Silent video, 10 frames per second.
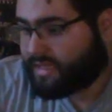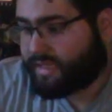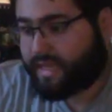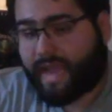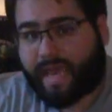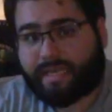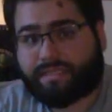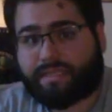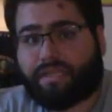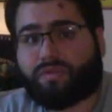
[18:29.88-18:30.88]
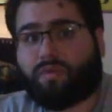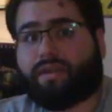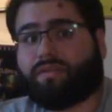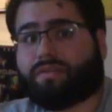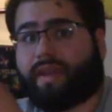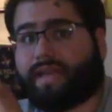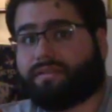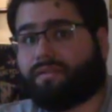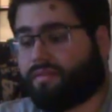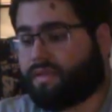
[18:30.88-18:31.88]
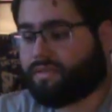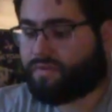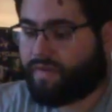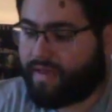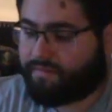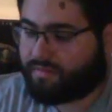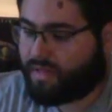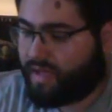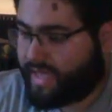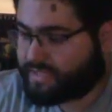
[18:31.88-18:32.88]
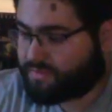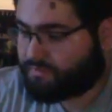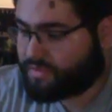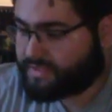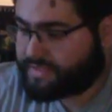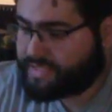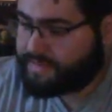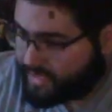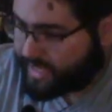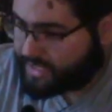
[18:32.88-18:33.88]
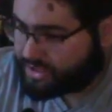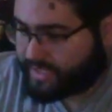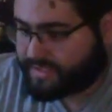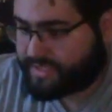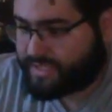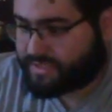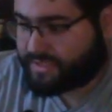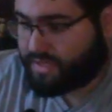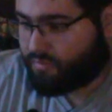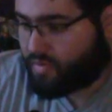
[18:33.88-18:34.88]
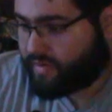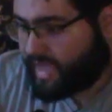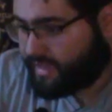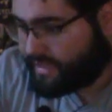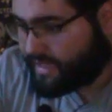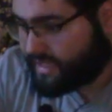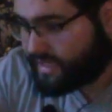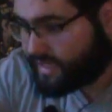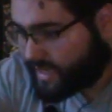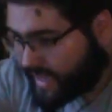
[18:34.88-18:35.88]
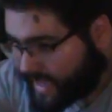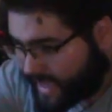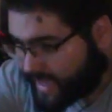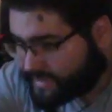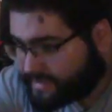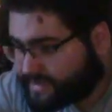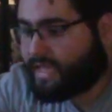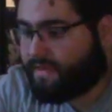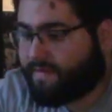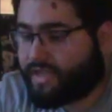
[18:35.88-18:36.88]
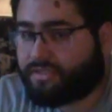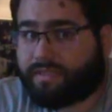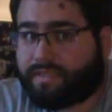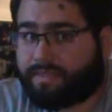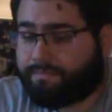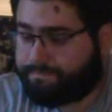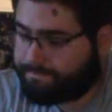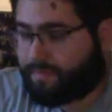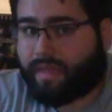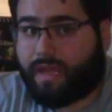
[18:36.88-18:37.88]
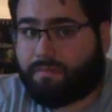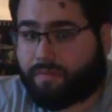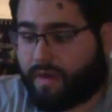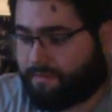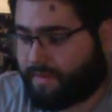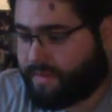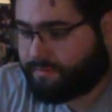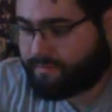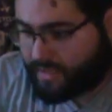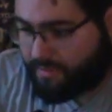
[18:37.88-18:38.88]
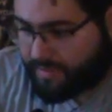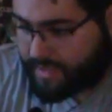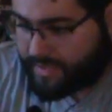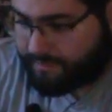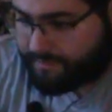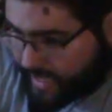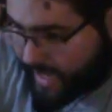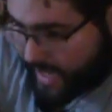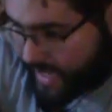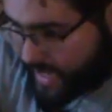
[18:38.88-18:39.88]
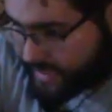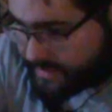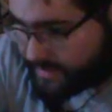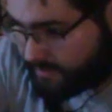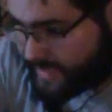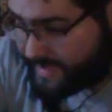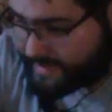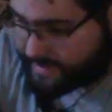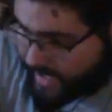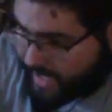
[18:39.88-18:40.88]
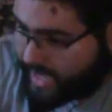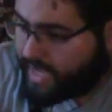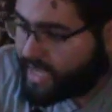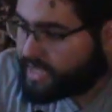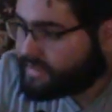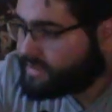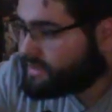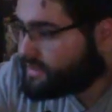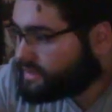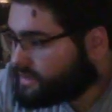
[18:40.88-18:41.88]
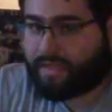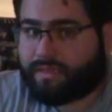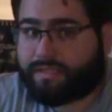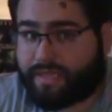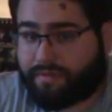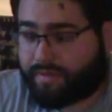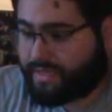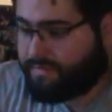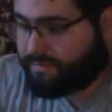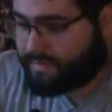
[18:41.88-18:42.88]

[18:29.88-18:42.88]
it has, each one also has a little thing. So we have law has mercy and justice, morality has evangelism and profit, liberty has peace and tyranny,